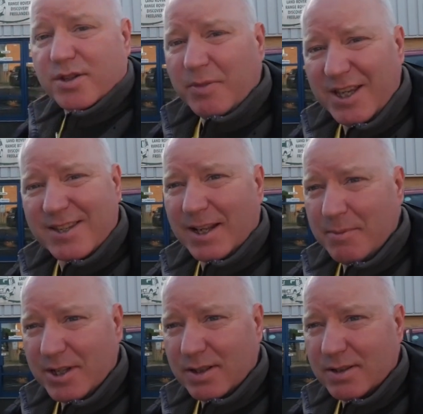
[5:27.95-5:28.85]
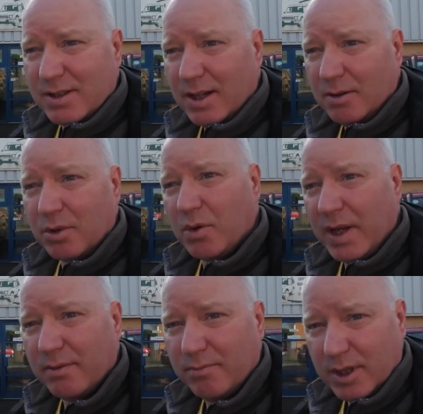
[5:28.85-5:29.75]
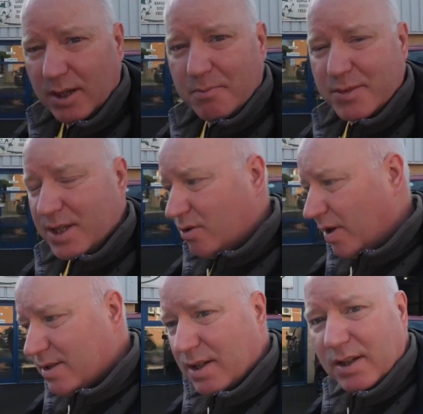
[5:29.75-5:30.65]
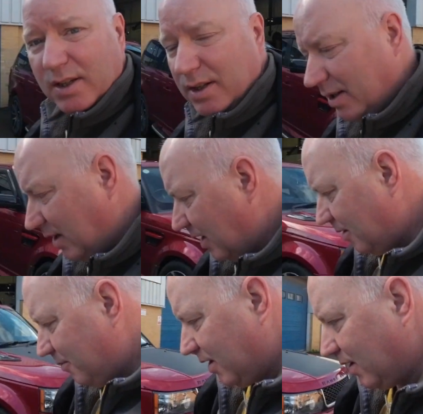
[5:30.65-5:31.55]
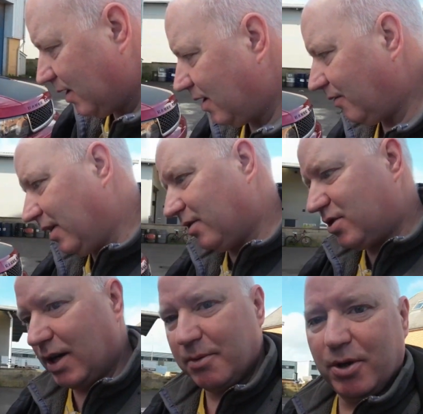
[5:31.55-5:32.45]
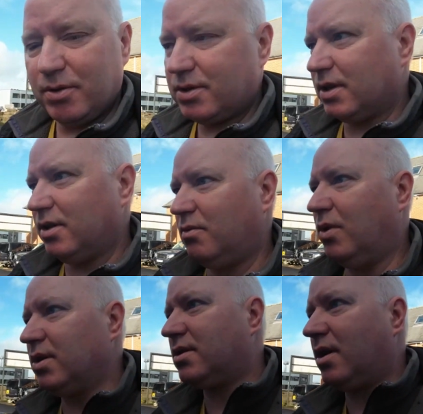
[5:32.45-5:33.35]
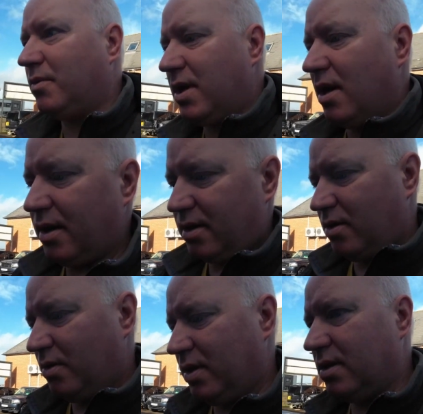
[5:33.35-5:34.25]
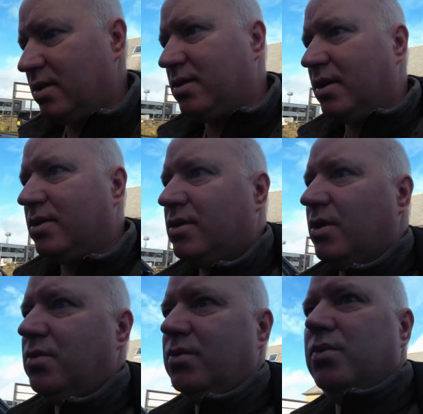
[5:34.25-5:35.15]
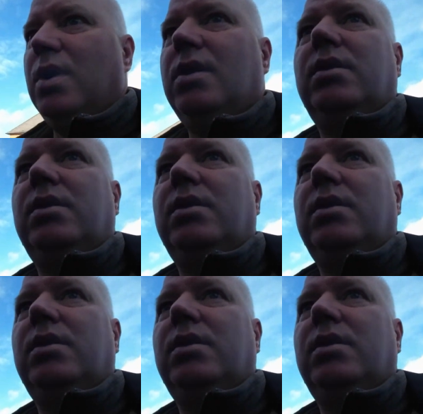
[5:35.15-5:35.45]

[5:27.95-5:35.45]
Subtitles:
Smith Limited. Go in, see Chris, and have a little chat about what we are going to do.